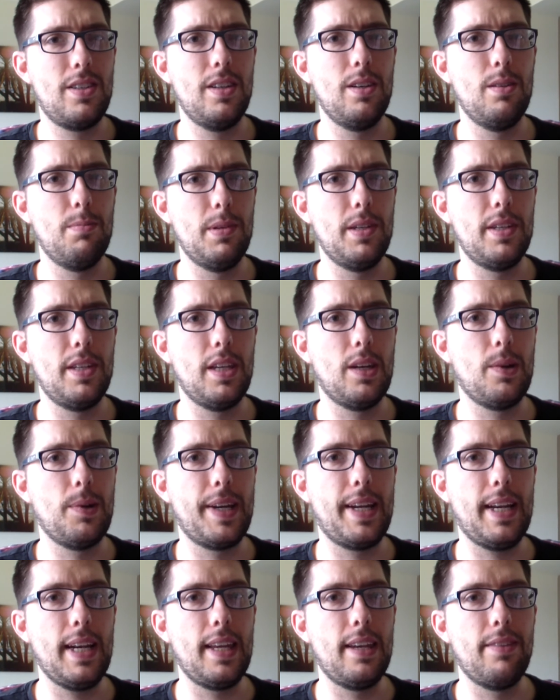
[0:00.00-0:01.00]
too bloody
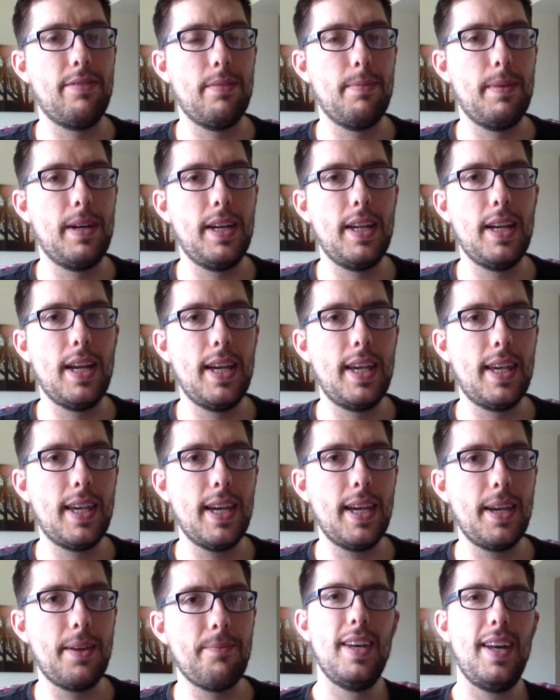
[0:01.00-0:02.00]
quickly for my
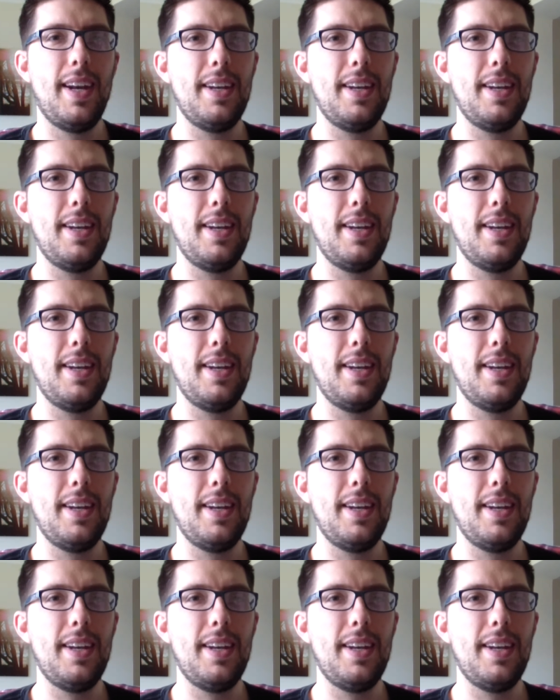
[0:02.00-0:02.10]
liking.